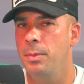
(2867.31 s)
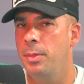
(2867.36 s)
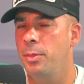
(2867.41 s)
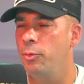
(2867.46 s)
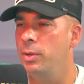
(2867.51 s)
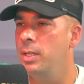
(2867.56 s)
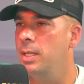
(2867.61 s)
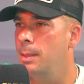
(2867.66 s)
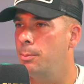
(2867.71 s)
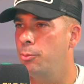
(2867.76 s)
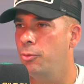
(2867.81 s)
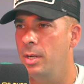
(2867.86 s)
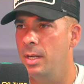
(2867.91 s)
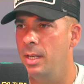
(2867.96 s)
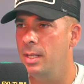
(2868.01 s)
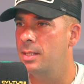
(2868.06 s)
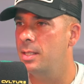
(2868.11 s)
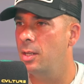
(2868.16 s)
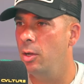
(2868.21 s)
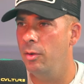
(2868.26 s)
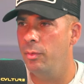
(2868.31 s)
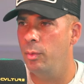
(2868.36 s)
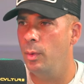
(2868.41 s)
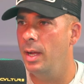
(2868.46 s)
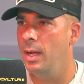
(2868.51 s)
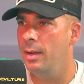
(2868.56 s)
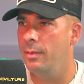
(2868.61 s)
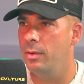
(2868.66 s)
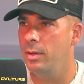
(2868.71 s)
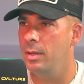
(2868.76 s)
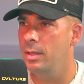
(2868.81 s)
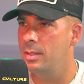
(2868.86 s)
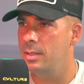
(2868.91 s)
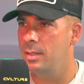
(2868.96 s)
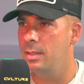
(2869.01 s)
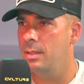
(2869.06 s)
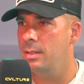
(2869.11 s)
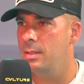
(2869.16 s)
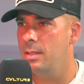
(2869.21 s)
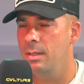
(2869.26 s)
3D print itself, whatever,
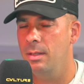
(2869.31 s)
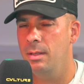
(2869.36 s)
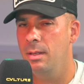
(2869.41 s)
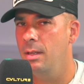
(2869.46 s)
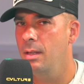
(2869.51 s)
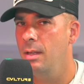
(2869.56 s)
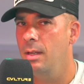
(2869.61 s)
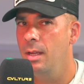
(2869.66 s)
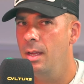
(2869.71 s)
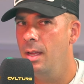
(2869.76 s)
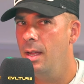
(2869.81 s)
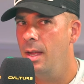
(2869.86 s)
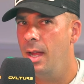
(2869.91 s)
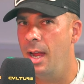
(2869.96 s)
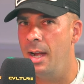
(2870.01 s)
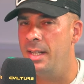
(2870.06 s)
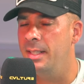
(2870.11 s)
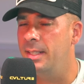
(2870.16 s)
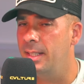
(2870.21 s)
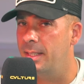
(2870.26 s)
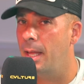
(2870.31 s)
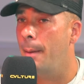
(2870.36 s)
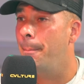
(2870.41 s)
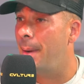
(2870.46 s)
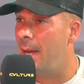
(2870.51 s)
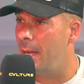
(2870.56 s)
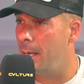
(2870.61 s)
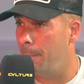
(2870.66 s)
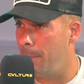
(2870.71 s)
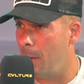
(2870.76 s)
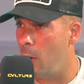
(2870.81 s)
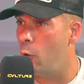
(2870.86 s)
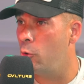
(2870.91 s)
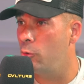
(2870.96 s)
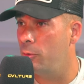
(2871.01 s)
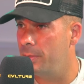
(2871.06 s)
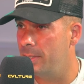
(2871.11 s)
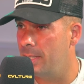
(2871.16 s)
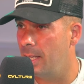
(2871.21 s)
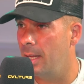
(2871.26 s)
and you did that by the power
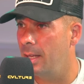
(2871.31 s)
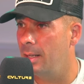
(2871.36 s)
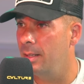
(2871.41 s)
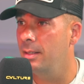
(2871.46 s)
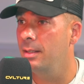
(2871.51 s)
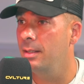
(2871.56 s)
of 10,